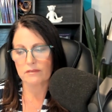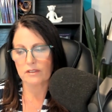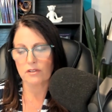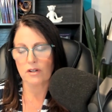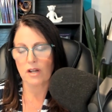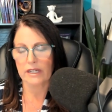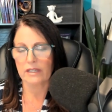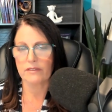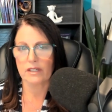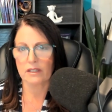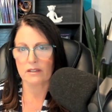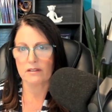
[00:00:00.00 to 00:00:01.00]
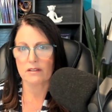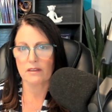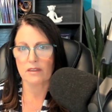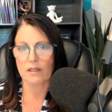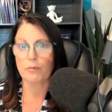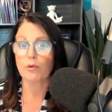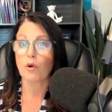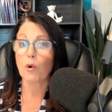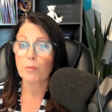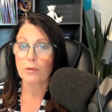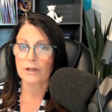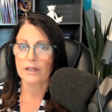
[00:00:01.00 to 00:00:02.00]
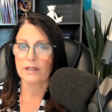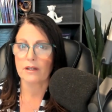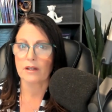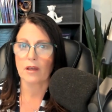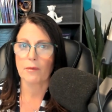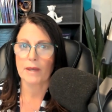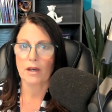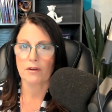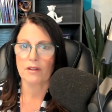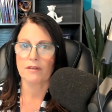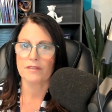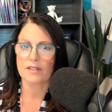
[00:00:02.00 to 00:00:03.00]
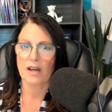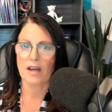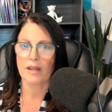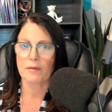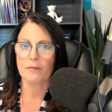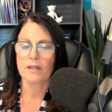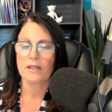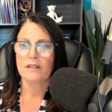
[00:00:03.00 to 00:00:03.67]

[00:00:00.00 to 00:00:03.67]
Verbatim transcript: you're not giving it the appropriate amount of time.